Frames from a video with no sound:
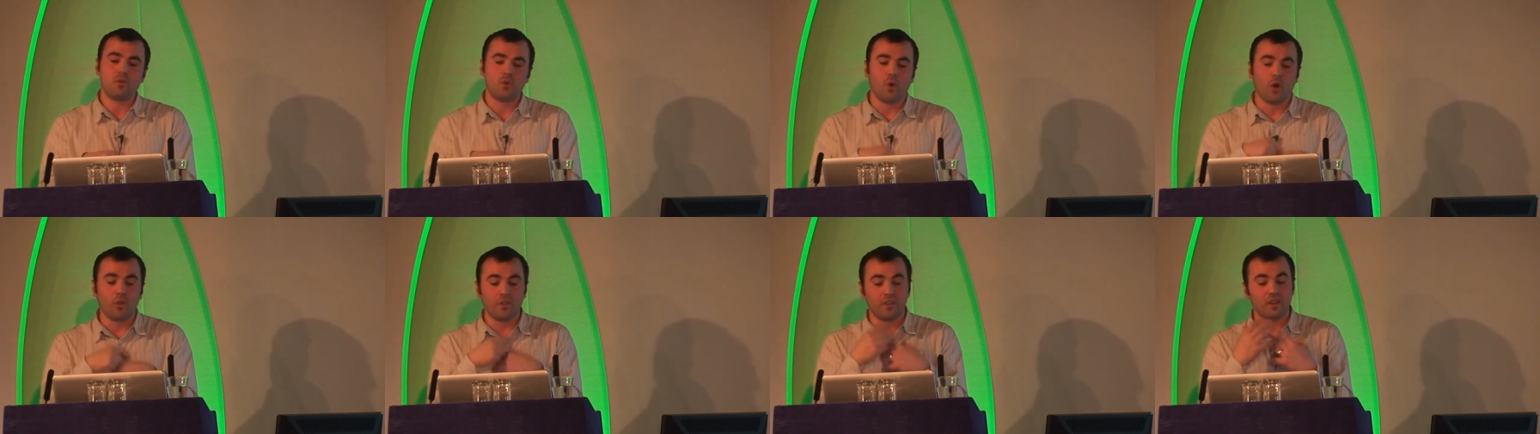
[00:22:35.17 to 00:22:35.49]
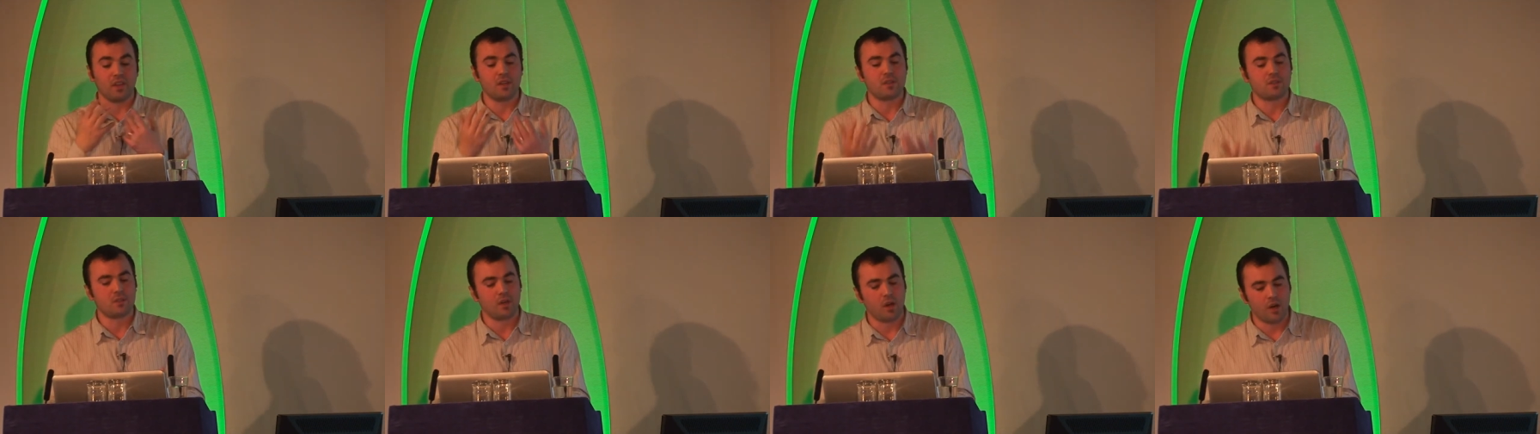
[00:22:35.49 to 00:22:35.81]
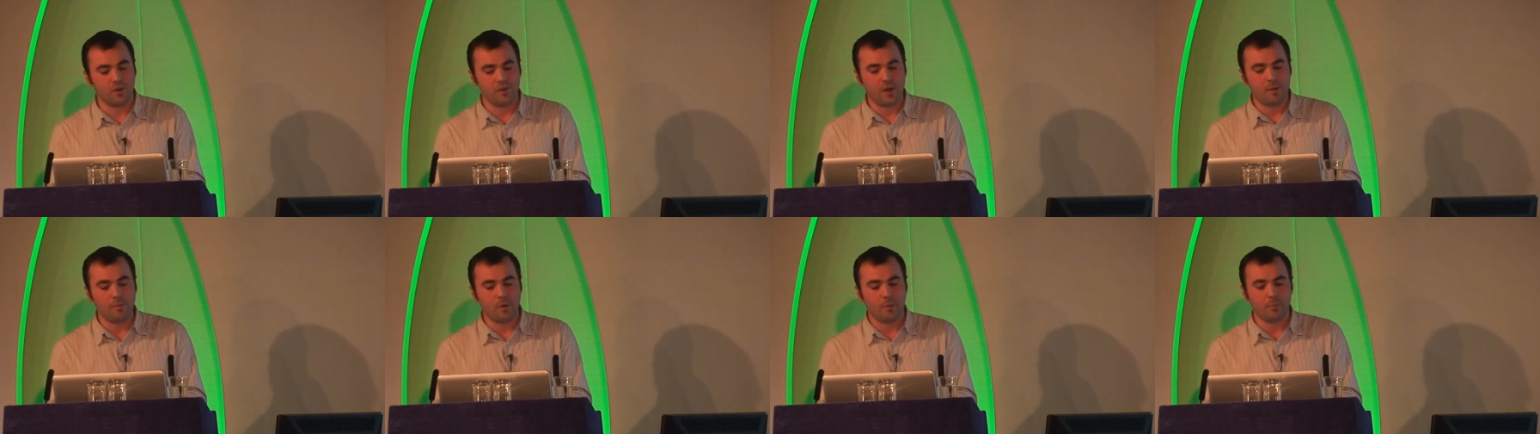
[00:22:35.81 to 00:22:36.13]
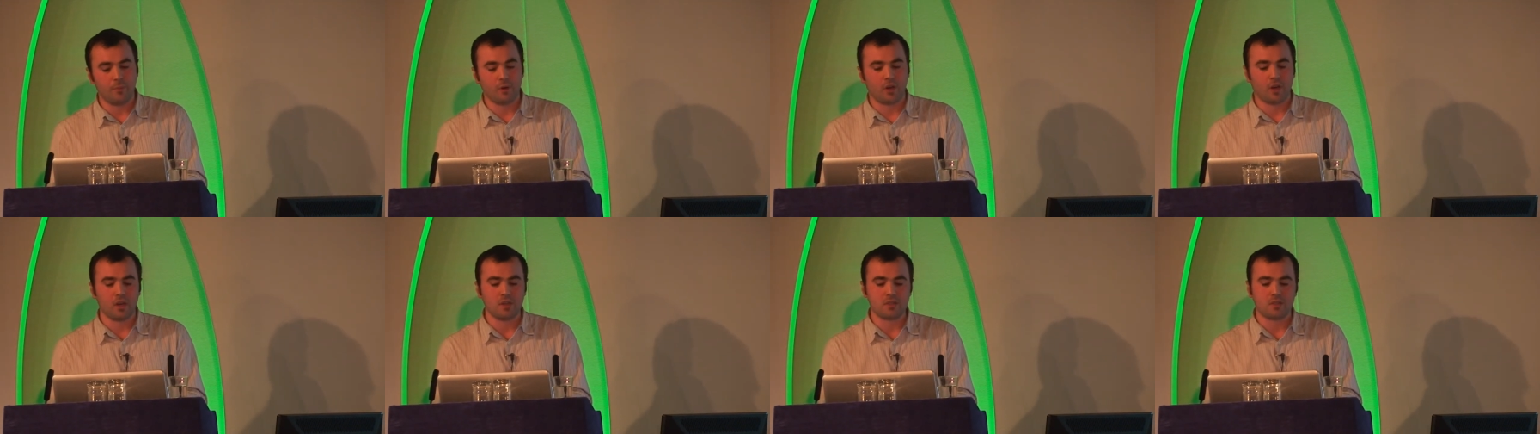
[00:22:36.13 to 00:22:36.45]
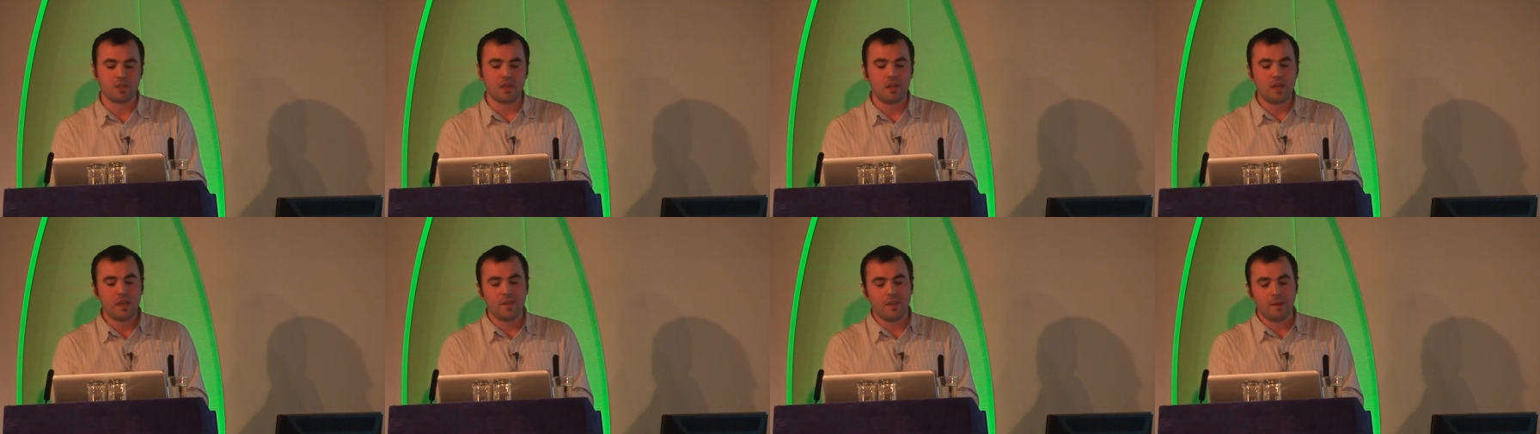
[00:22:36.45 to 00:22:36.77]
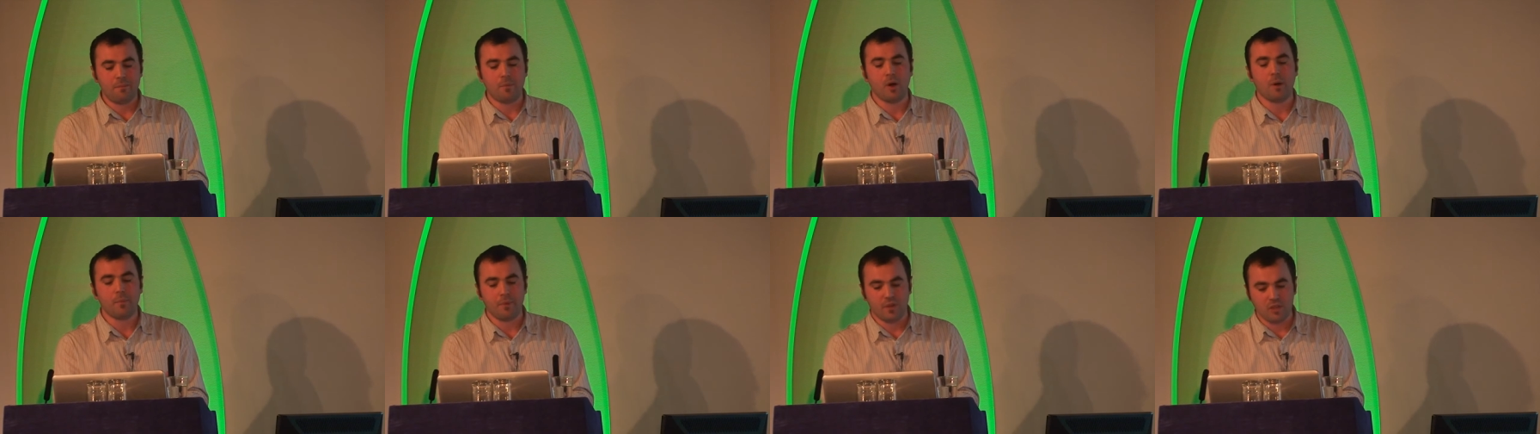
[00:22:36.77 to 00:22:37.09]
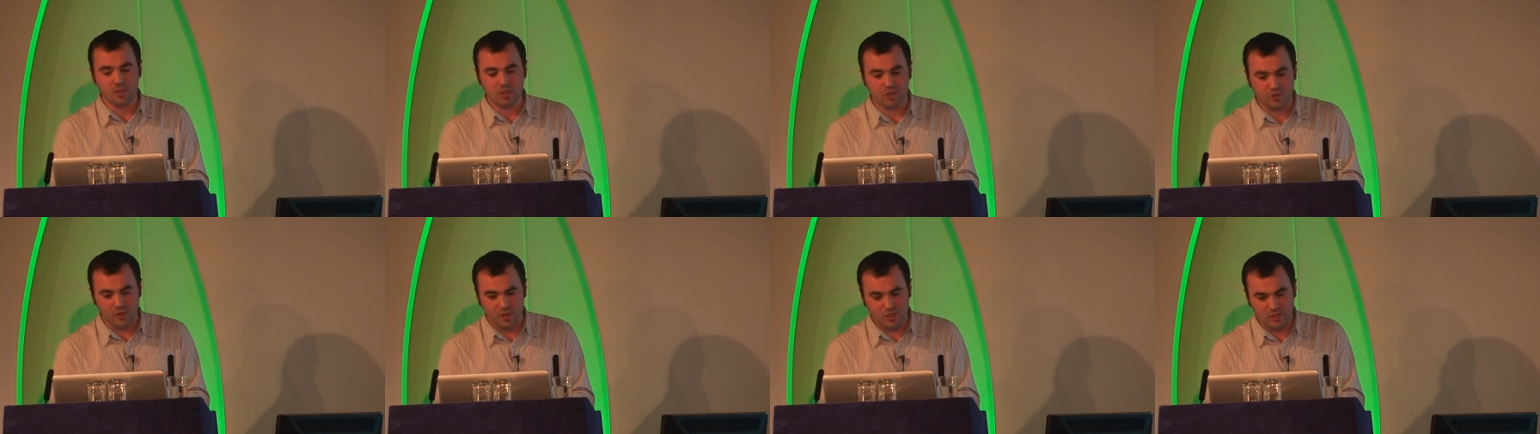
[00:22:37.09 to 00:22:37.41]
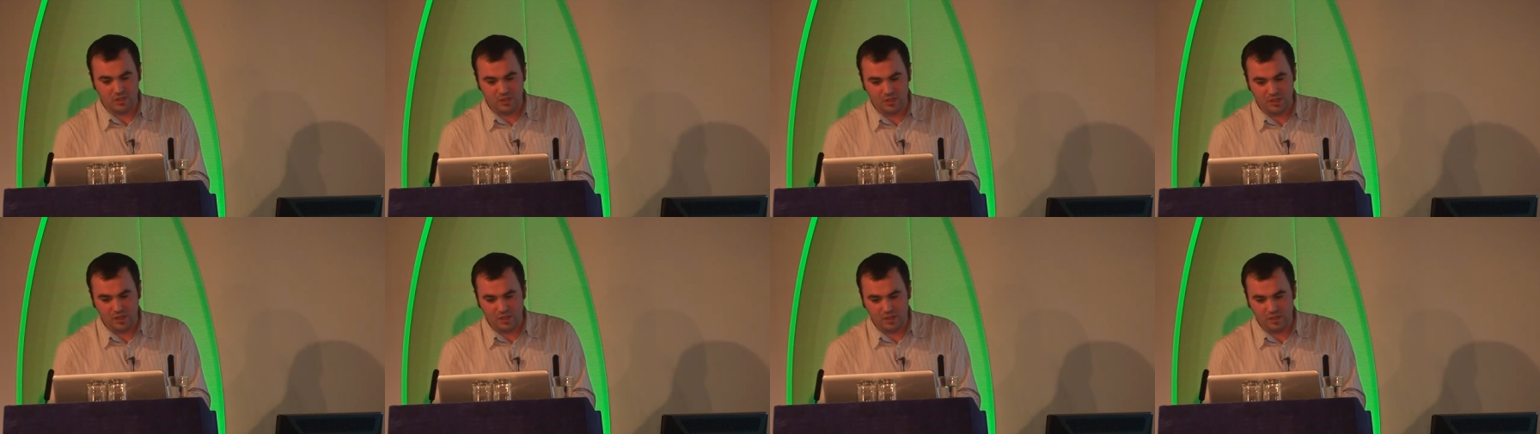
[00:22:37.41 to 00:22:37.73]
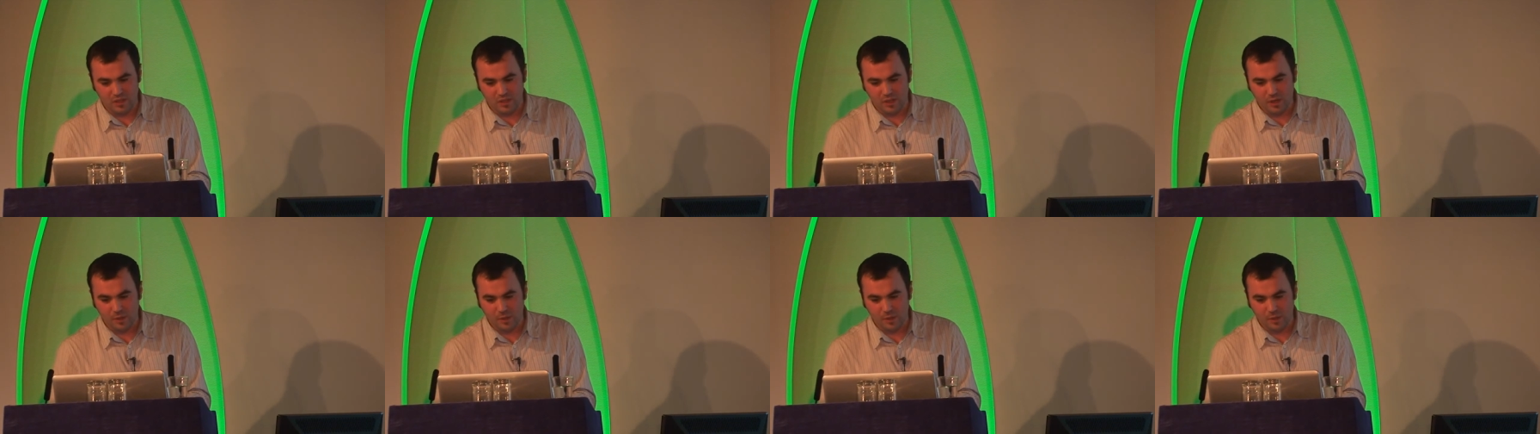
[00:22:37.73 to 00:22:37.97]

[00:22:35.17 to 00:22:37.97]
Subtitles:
not the entire email, because they might be interested in